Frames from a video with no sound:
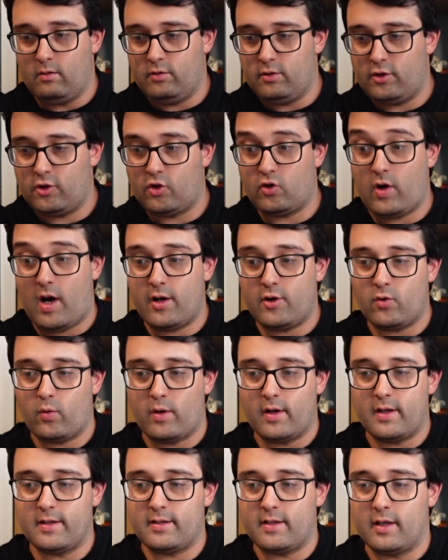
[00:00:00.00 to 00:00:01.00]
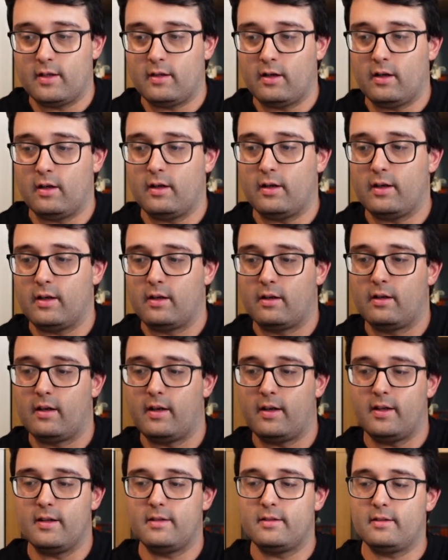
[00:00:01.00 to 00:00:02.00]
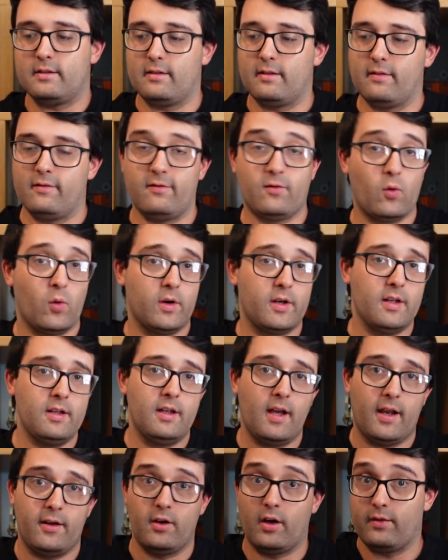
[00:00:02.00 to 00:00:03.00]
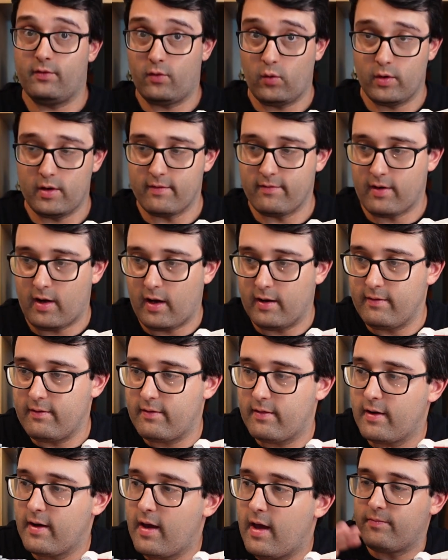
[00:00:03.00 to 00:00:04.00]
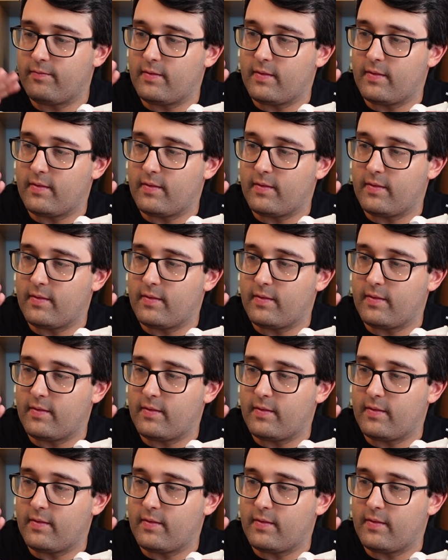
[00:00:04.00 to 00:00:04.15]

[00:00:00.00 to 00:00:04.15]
scratch what I said earlier, it is 40 and not 45.